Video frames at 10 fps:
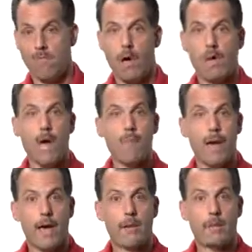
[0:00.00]
on an
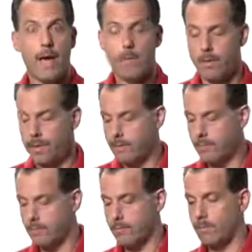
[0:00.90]
iPad or a tablet,
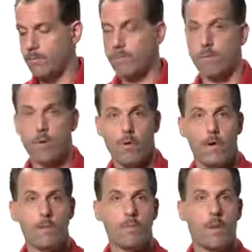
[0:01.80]
or
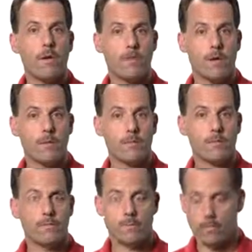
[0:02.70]
on a smartphone.
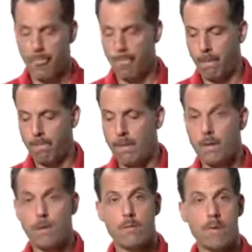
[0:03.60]

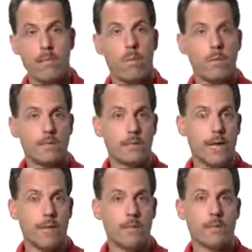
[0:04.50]
Remember, once
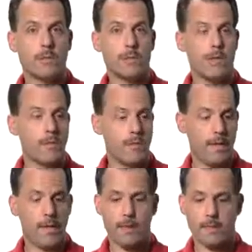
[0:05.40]
again, the most critical
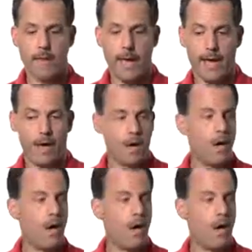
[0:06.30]
thing is that